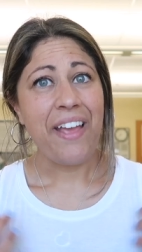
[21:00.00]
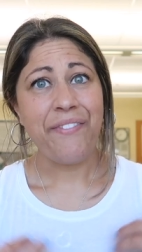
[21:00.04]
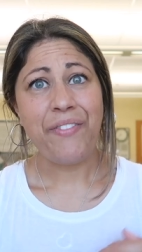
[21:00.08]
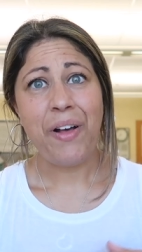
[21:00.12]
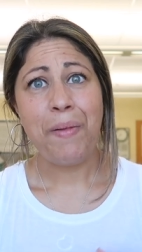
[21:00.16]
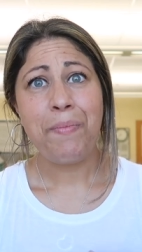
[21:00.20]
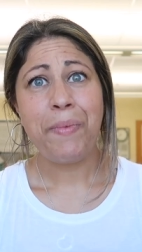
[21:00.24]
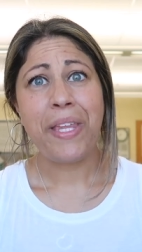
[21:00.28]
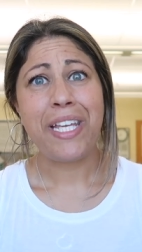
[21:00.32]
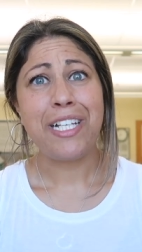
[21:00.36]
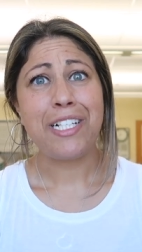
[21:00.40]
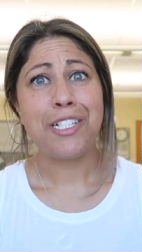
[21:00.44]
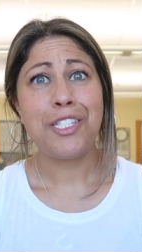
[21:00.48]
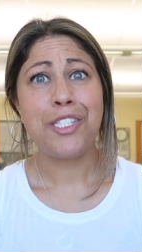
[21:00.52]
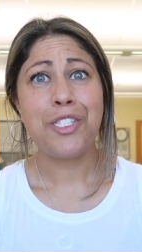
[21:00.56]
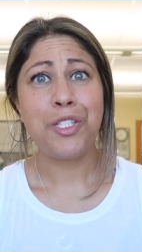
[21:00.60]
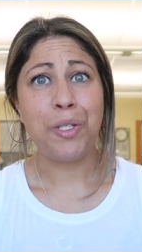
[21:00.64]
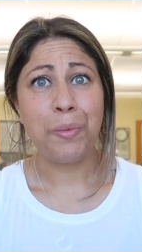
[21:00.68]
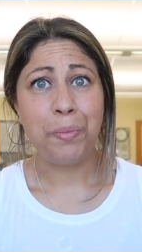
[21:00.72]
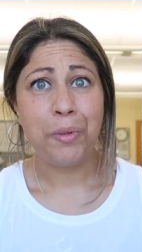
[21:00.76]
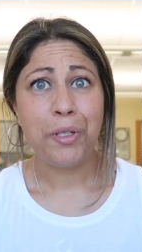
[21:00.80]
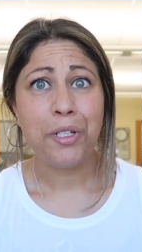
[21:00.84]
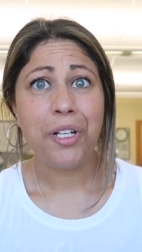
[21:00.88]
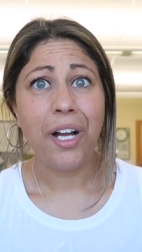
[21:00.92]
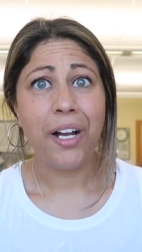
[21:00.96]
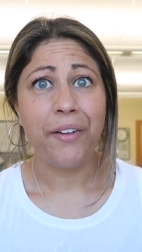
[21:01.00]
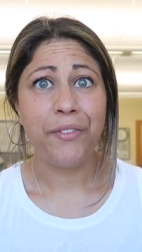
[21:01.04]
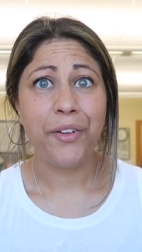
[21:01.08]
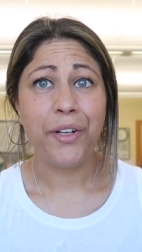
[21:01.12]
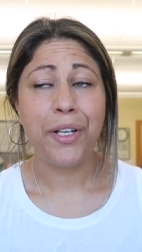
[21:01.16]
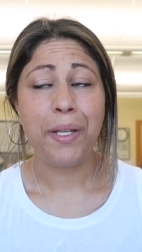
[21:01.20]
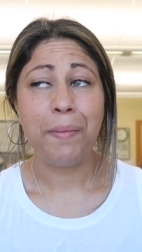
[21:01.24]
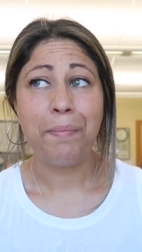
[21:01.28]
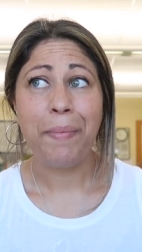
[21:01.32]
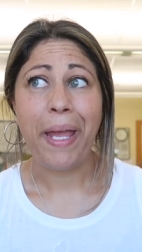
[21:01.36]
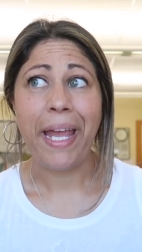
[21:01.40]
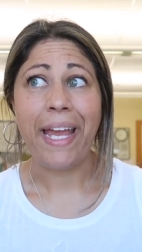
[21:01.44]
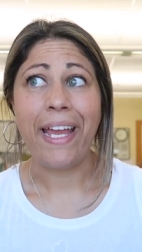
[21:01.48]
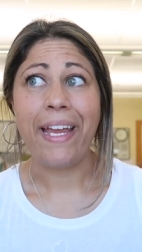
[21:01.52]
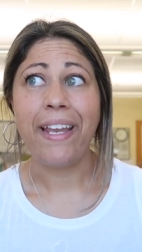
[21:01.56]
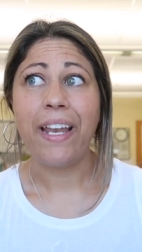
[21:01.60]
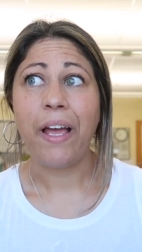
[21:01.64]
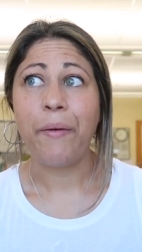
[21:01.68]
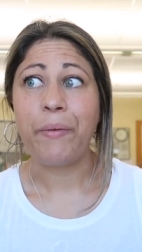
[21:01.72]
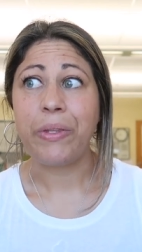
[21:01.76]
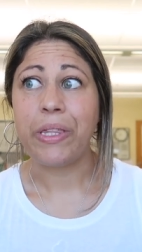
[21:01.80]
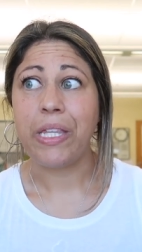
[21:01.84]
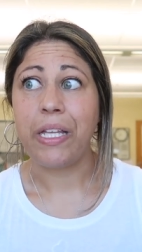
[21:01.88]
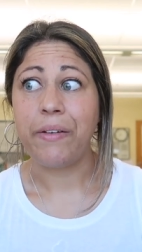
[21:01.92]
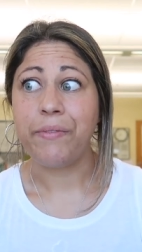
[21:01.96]
if I'm like super covered in paint,
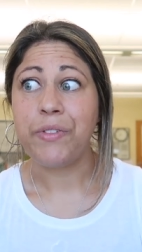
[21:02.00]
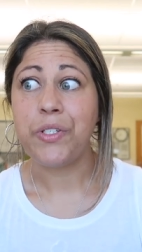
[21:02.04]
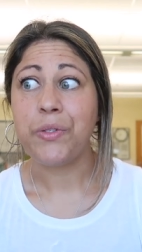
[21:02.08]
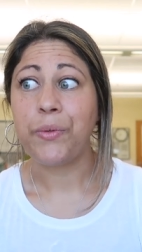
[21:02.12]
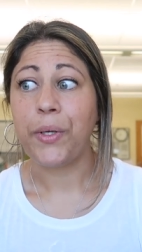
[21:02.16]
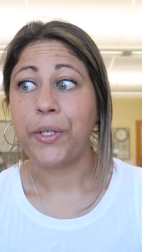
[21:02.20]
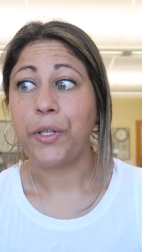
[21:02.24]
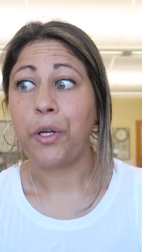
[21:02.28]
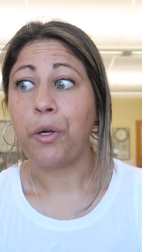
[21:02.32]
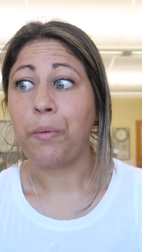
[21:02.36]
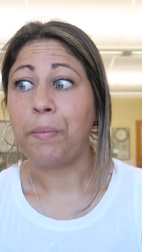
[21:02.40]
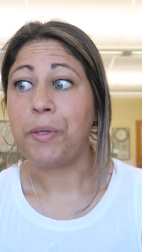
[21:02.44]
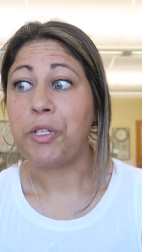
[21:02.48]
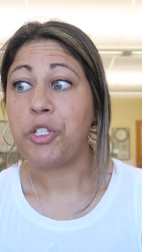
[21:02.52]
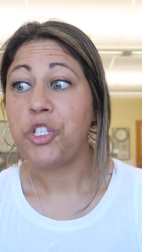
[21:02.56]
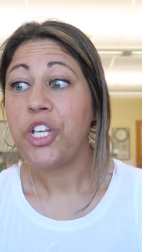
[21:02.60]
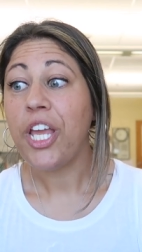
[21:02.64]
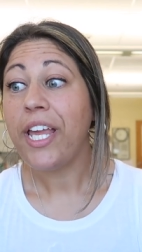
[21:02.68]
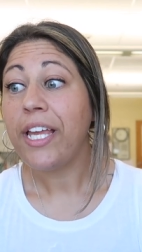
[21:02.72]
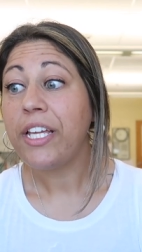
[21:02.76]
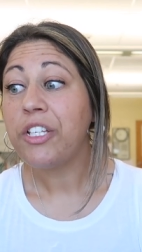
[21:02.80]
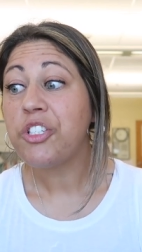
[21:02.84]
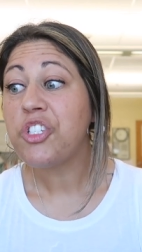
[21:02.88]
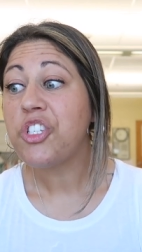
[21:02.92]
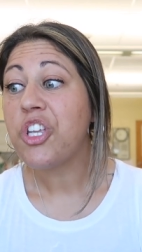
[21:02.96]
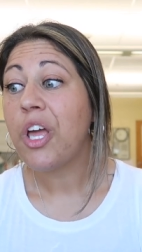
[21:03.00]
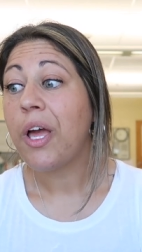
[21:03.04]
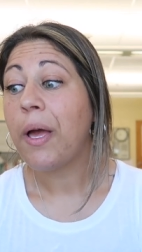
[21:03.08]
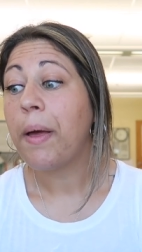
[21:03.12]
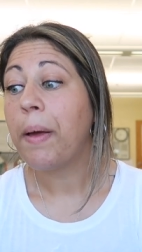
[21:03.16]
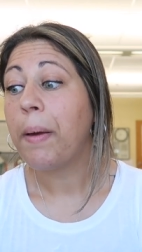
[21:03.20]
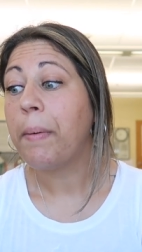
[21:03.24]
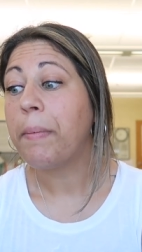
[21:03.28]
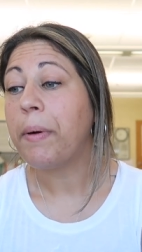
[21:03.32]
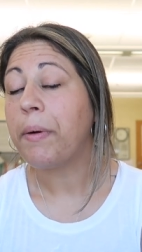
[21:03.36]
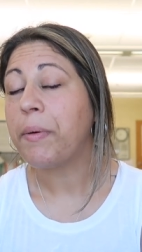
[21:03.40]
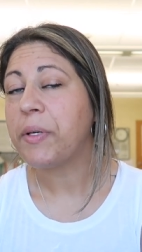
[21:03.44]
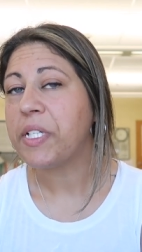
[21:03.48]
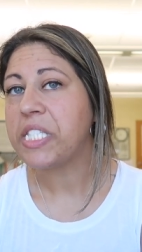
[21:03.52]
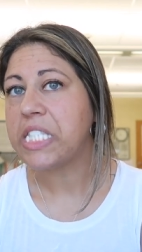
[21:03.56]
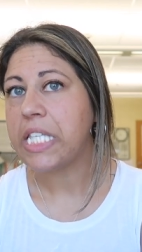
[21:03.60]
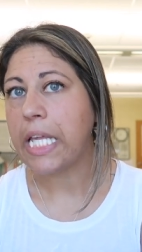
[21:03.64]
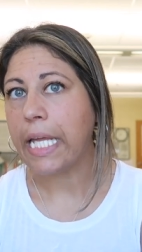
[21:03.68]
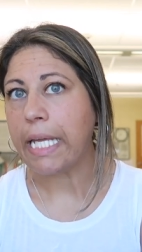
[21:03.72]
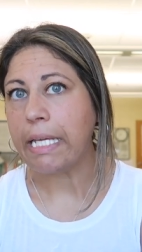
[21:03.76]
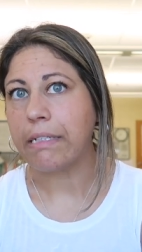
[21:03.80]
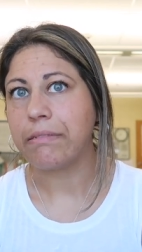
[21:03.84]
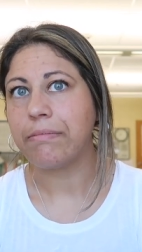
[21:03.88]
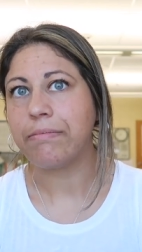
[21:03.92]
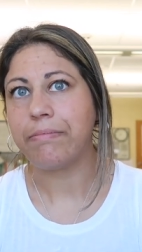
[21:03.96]
I would love to run home and change, but we'll
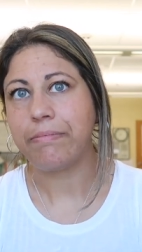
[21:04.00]
see.